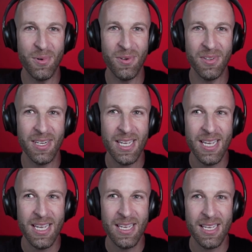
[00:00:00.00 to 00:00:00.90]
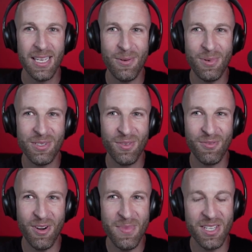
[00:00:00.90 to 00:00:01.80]
And it was
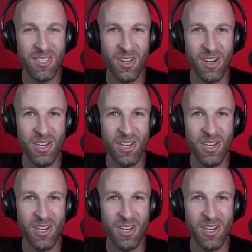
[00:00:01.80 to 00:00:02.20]
from the start, you know,